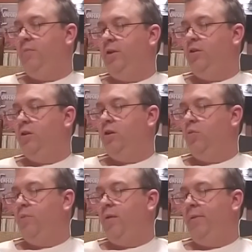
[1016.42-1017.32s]
Be Good,
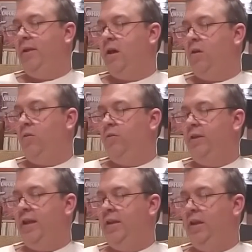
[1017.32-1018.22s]
Oh Baby Doll,
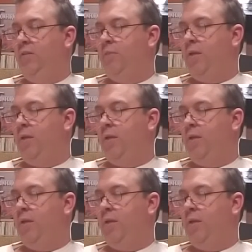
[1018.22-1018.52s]
Nadine,